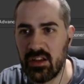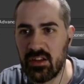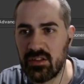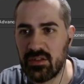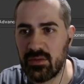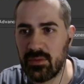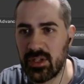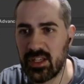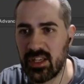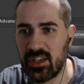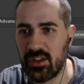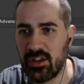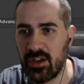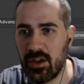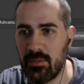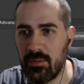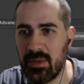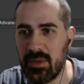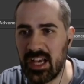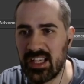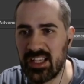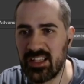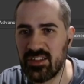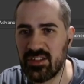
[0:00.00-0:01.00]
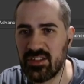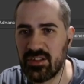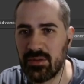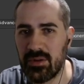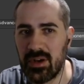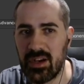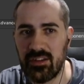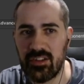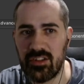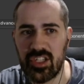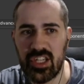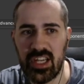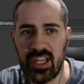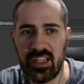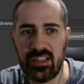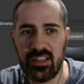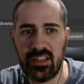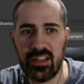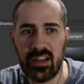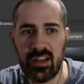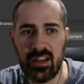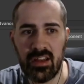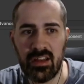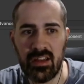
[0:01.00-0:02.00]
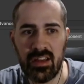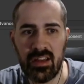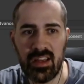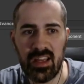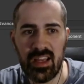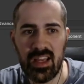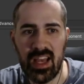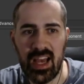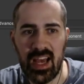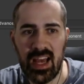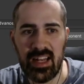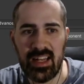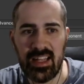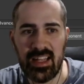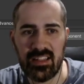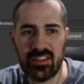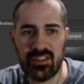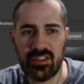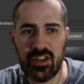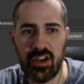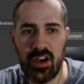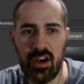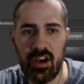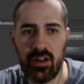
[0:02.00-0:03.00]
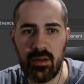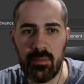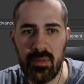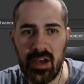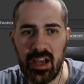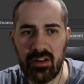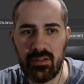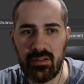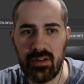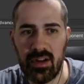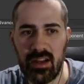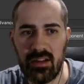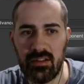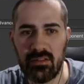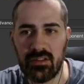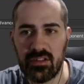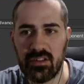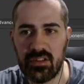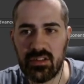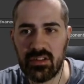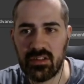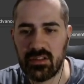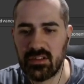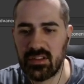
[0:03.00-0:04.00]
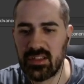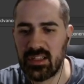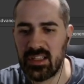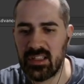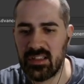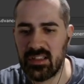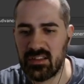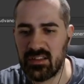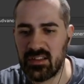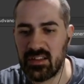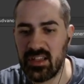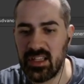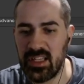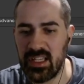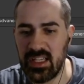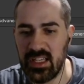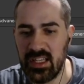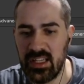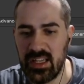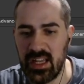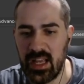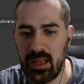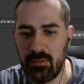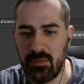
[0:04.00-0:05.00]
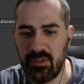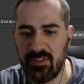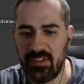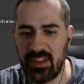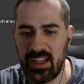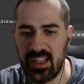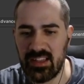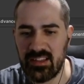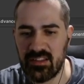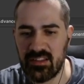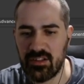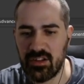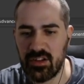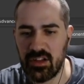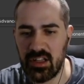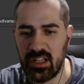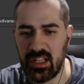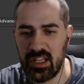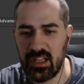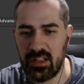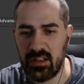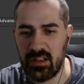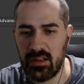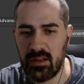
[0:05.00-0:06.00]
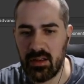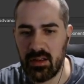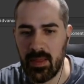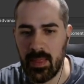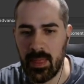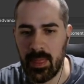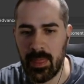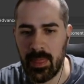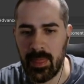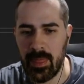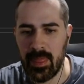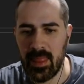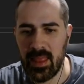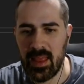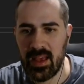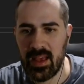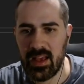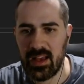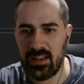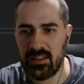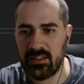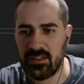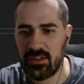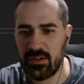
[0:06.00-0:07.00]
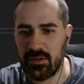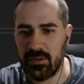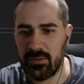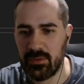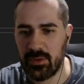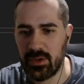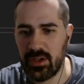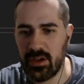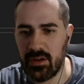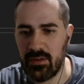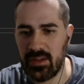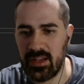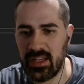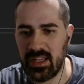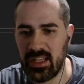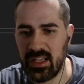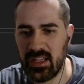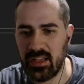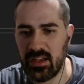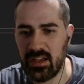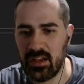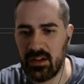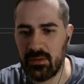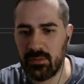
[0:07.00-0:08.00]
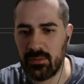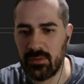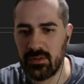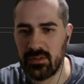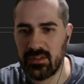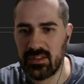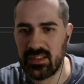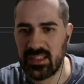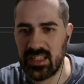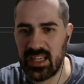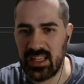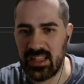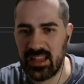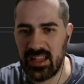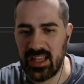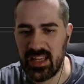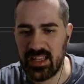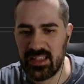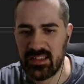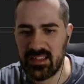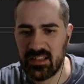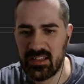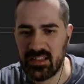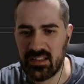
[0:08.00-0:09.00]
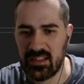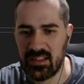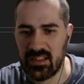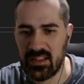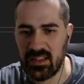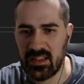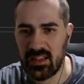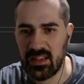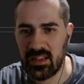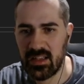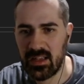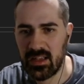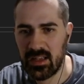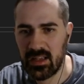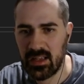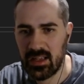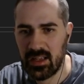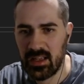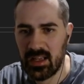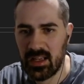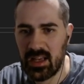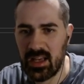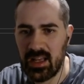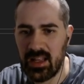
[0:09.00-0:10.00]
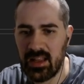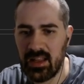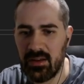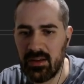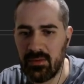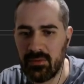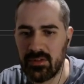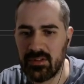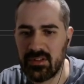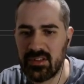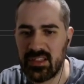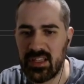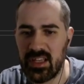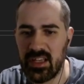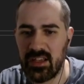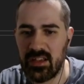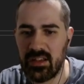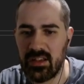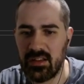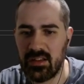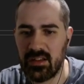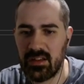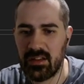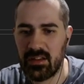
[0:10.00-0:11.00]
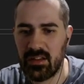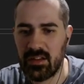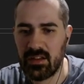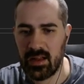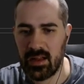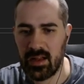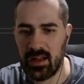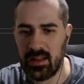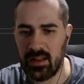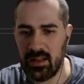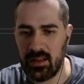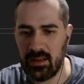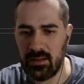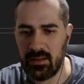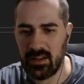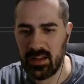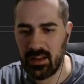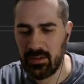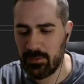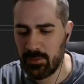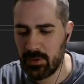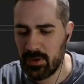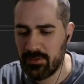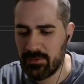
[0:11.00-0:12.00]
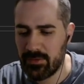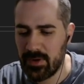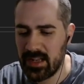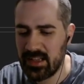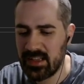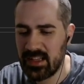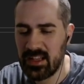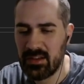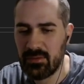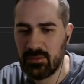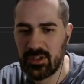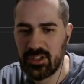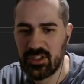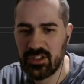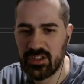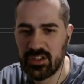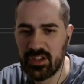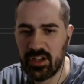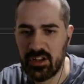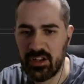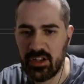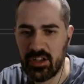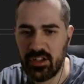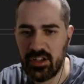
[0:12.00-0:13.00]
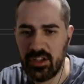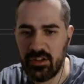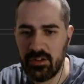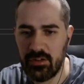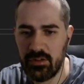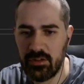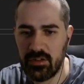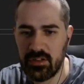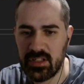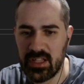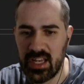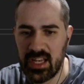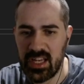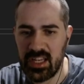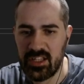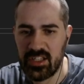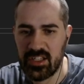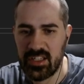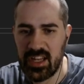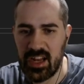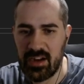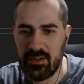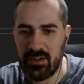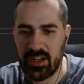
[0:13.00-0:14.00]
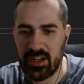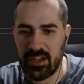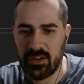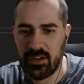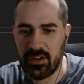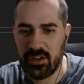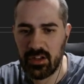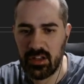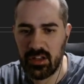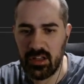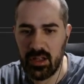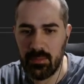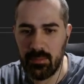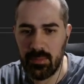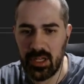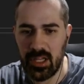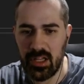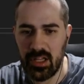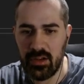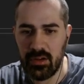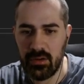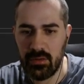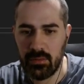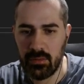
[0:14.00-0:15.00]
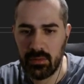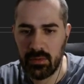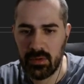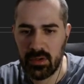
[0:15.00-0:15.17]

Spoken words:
So we can go back into our shader, and it's card background is the name of this color. And so if we go in here, we'll say this, and then we'll say, and then if we're friendly, we're just going to use a generic color blue.